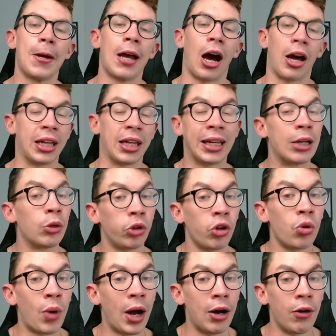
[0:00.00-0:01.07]
I think he'll do
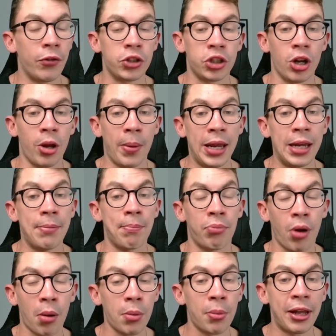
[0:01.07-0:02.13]
well for Germany.
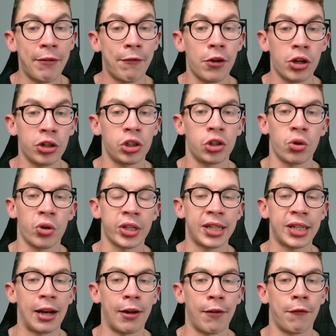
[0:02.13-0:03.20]
Probably first choice
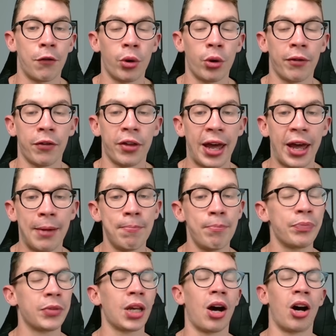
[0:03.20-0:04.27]
centre-forward for them.
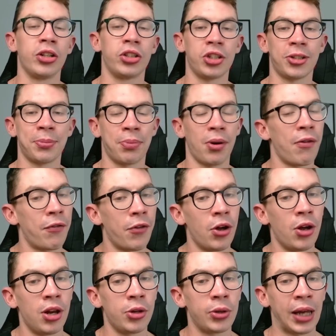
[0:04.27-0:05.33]
I just prefer
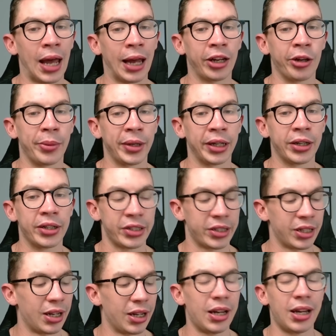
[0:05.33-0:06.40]
Lukaku because
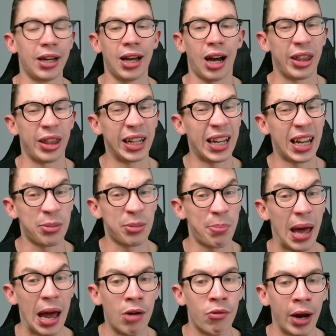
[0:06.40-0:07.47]
I think he has a
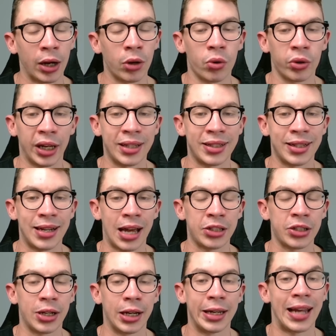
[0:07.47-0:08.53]
better record
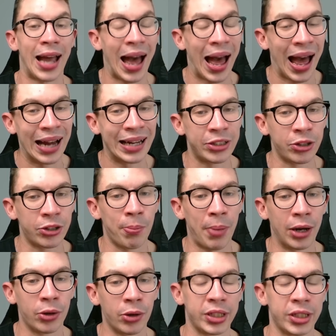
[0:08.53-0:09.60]
internationally and he's on
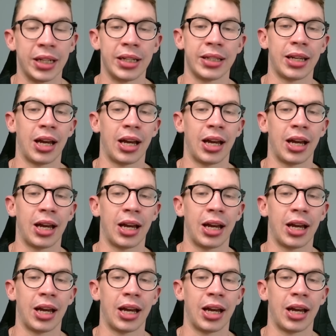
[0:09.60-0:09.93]
penalties.